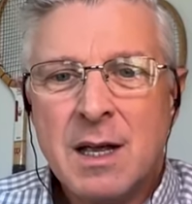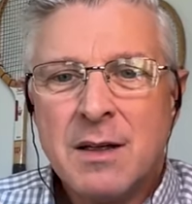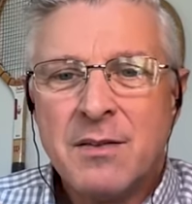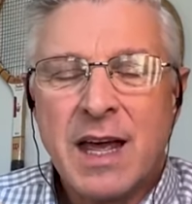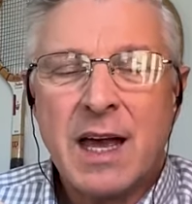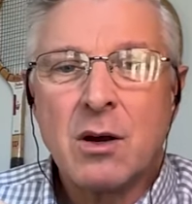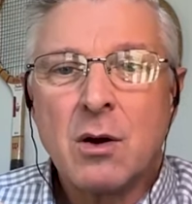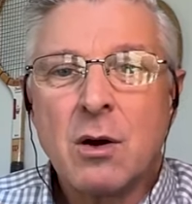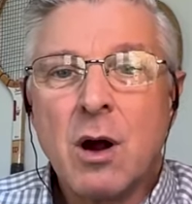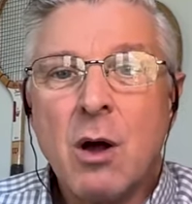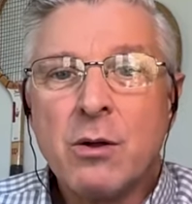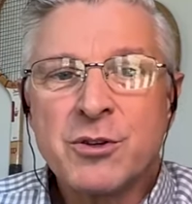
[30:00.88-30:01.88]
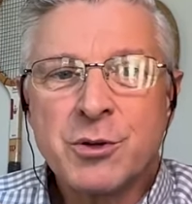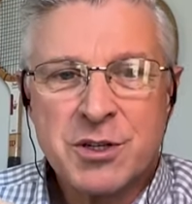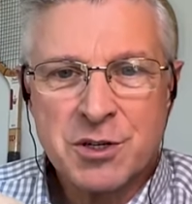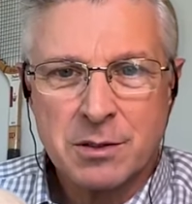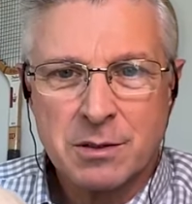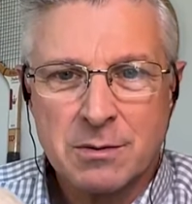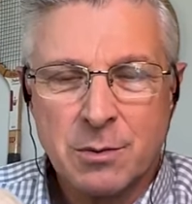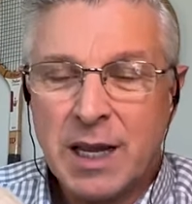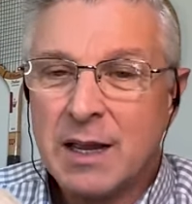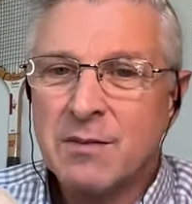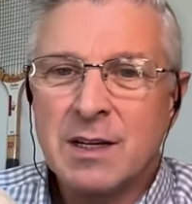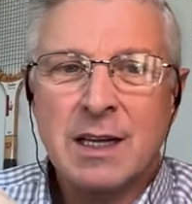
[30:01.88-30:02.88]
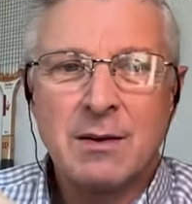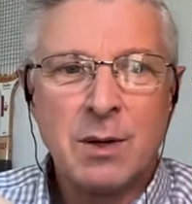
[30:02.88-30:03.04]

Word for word: that are altricial. We have to